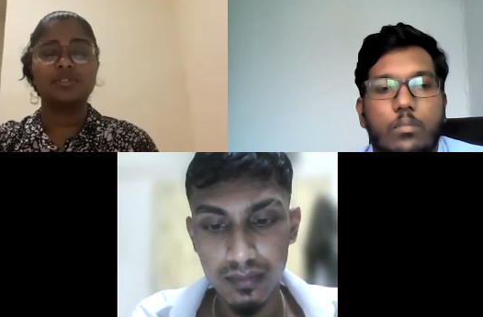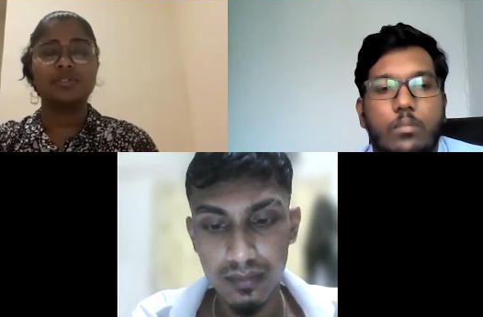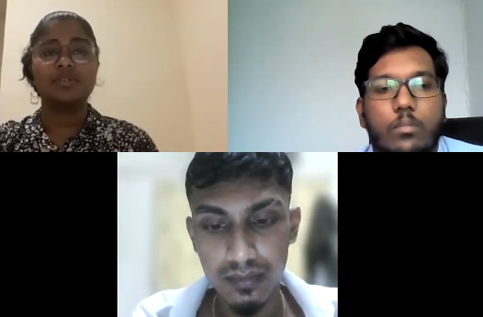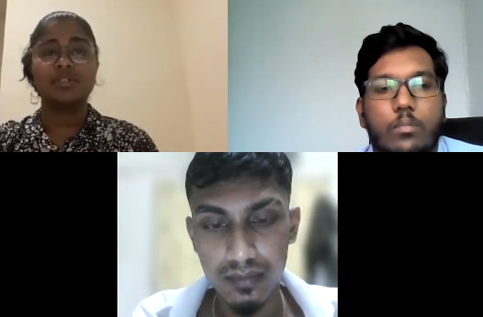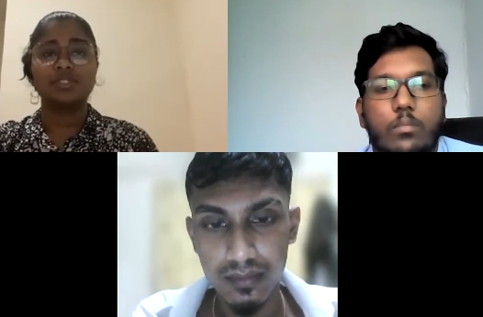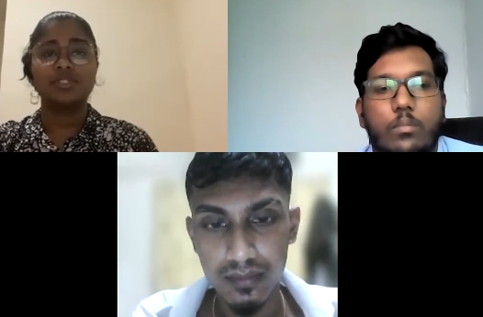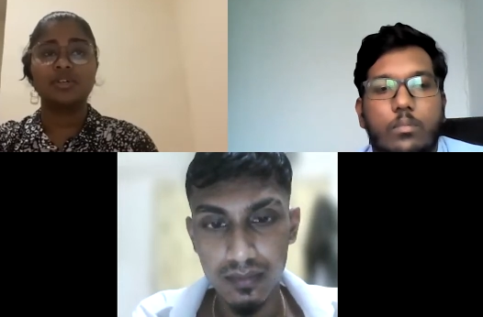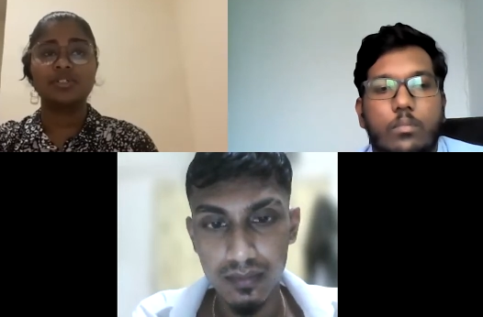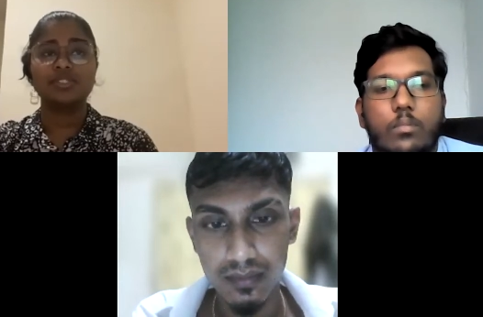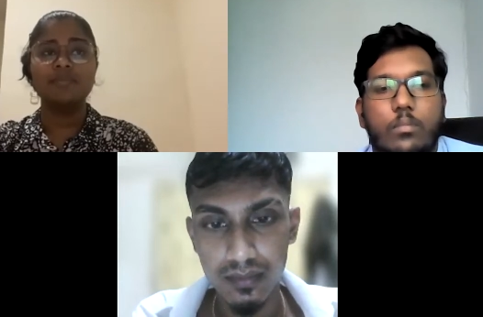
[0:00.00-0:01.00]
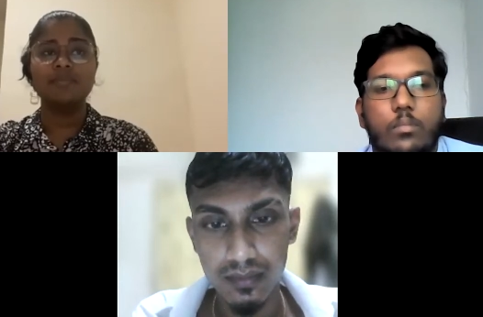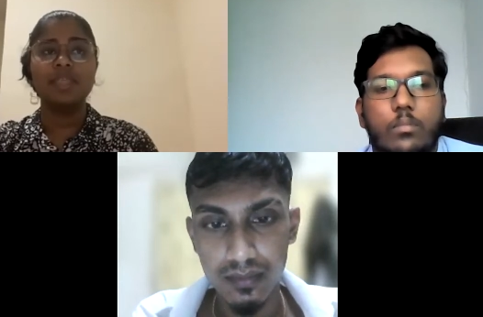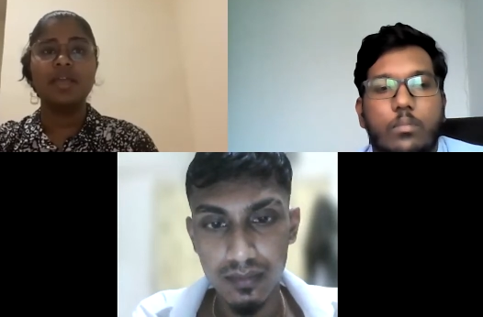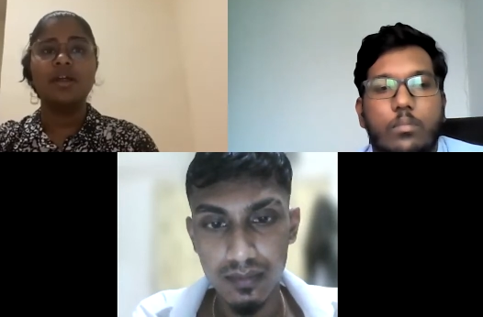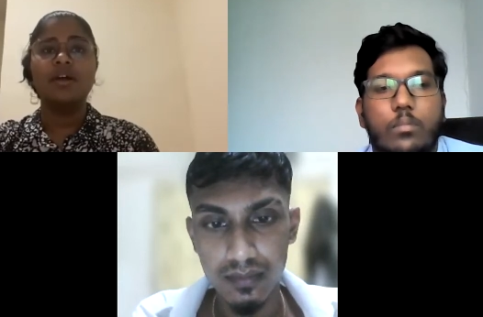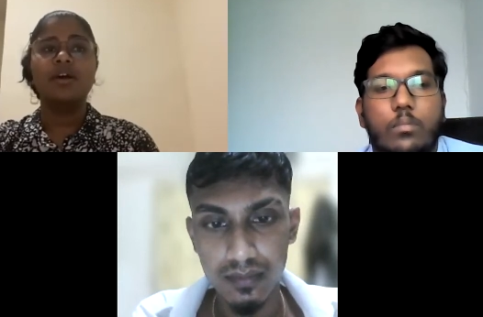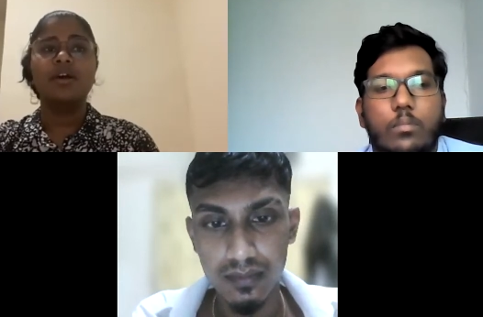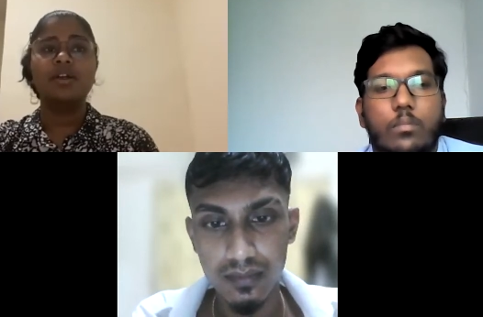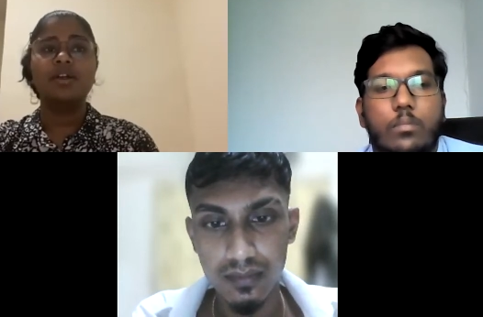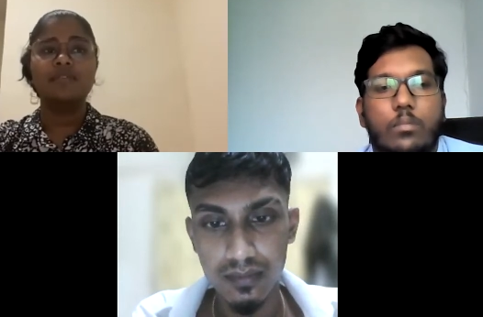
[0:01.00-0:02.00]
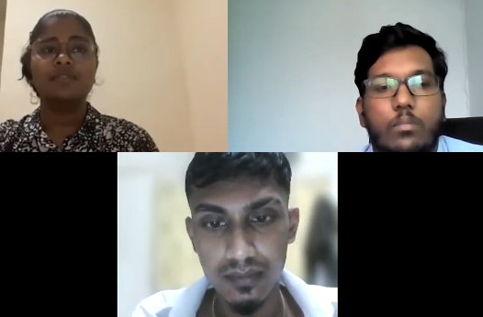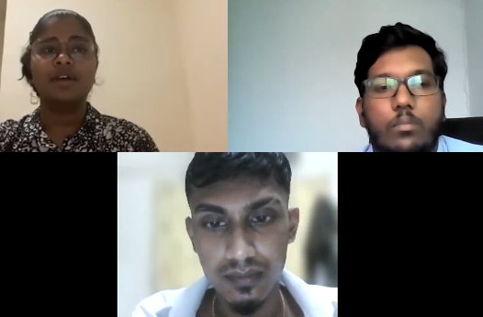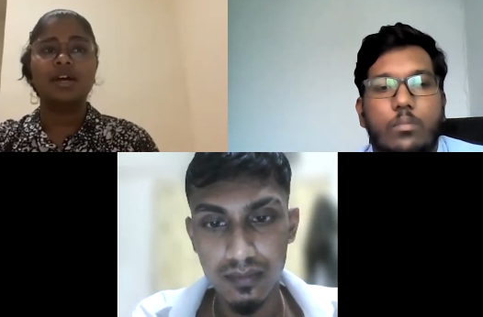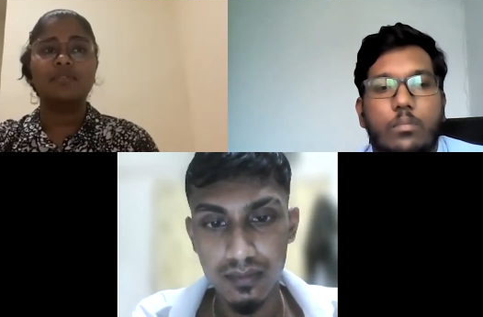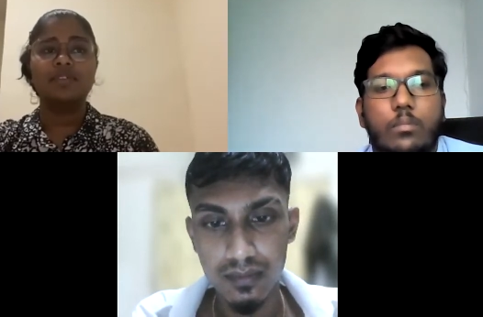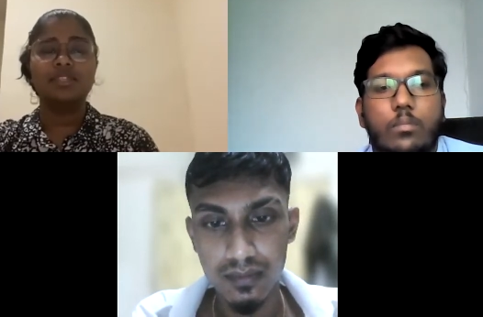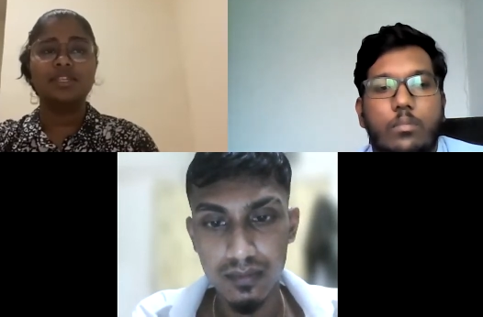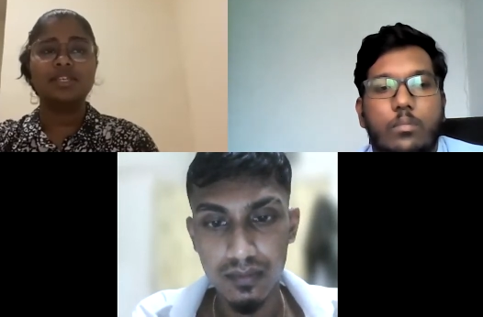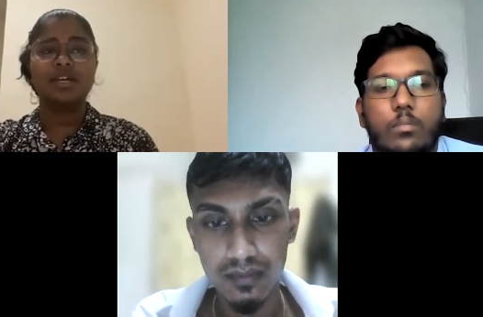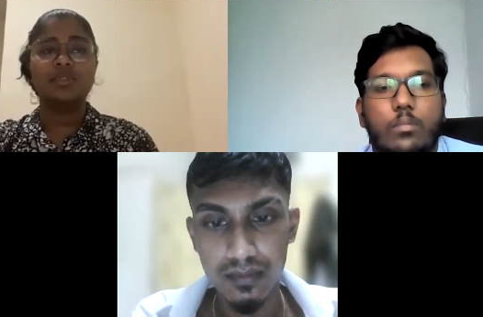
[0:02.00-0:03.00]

Speaker 1: to oxytocin or if uh, fetus are